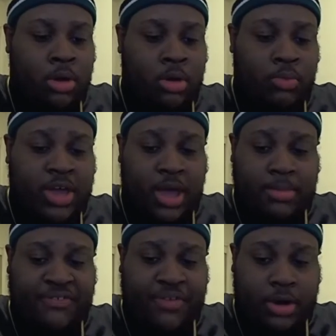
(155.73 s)
we can't
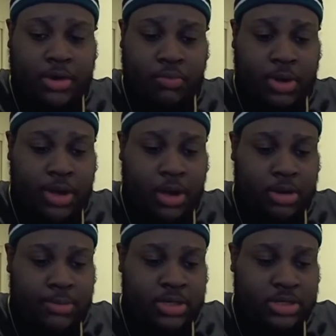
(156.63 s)
be fucking
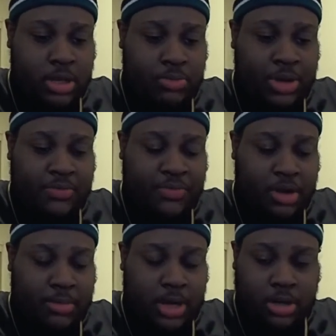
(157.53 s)
around. Let me see. What the
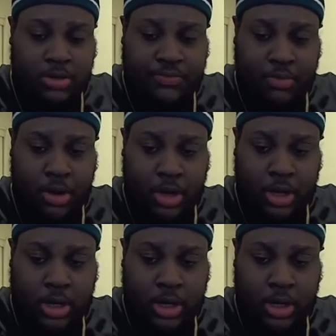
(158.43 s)
fuck am I looking for?